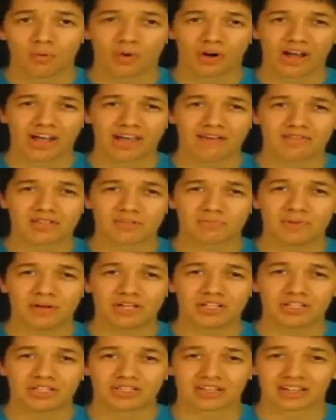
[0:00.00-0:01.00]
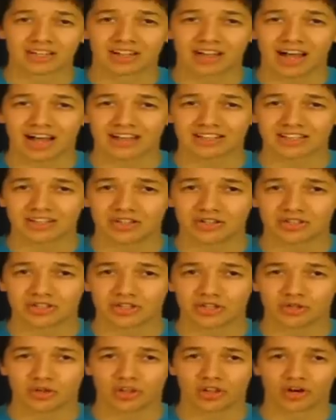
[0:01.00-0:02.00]
When I gave speeches in class, I used
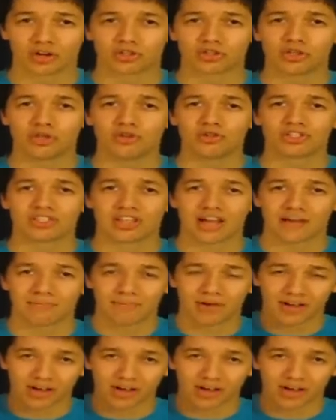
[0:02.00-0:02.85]
to do a little two-step.